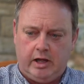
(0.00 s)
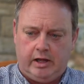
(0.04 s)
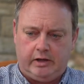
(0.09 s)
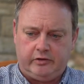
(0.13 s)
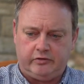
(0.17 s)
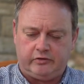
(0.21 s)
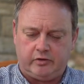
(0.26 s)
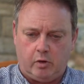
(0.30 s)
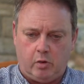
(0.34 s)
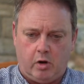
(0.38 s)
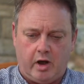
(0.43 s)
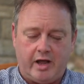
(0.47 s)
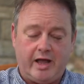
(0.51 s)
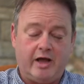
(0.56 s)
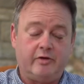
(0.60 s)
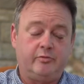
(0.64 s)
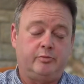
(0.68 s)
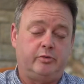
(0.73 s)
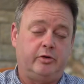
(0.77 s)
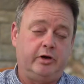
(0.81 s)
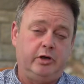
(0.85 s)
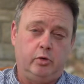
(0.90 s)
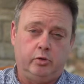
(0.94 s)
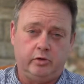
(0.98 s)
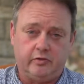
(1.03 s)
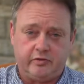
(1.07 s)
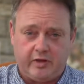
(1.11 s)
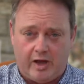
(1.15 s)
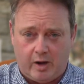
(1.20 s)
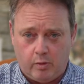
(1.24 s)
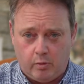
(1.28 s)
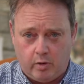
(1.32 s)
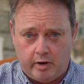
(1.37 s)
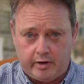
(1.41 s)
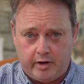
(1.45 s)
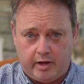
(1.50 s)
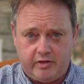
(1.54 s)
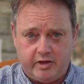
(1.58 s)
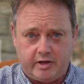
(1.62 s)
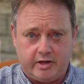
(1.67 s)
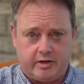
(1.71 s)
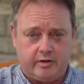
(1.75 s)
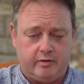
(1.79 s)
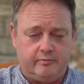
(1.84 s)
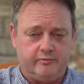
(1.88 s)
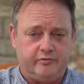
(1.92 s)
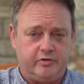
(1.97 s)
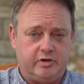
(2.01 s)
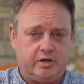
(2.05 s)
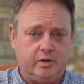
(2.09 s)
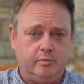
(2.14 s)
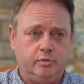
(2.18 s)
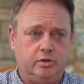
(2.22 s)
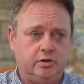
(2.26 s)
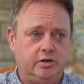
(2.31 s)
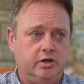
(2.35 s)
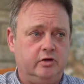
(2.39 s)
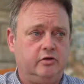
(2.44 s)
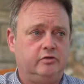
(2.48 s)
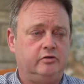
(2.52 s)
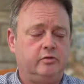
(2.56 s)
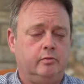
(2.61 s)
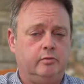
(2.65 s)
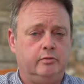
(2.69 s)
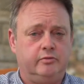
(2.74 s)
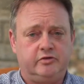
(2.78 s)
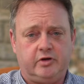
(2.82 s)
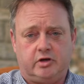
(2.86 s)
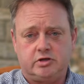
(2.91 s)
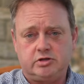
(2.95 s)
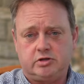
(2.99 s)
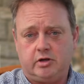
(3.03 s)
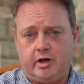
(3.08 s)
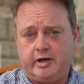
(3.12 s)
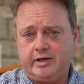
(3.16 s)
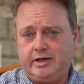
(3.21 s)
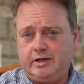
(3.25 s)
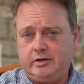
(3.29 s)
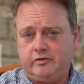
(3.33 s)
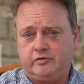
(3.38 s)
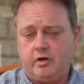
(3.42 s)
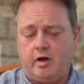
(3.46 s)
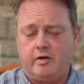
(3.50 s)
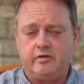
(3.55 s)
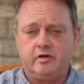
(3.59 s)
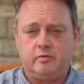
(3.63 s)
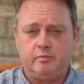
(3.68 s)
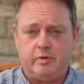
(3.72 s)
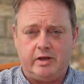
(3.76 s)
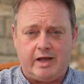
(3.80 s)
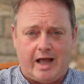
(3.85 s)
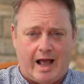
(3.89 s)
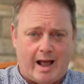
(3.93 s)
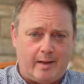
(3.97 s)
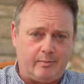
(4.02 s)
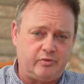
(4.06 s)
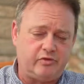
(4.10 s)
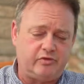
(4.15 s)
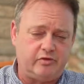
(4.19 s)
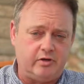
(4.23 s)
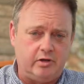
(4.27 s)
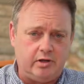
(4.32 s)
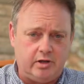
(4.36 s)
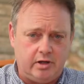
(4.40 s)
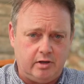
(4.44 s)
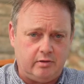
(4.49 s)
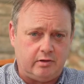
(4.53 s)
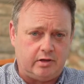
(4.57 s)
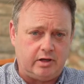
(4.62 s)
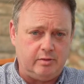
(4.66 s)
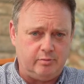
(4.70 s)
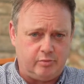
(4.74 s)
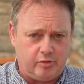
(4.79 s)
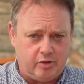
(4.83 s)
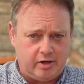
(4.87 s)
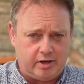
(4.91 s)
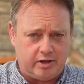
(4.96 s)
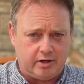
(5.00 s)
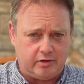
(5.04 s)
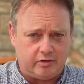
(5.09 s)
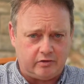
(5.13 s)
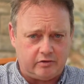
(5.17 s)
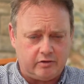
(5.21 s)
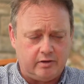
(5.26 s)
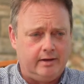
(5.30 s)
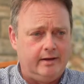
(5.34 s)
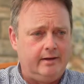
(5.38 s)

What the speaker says: So I have pre-ordered that one. I think for gimbal use and such like, it's going to be absolutely brilliant.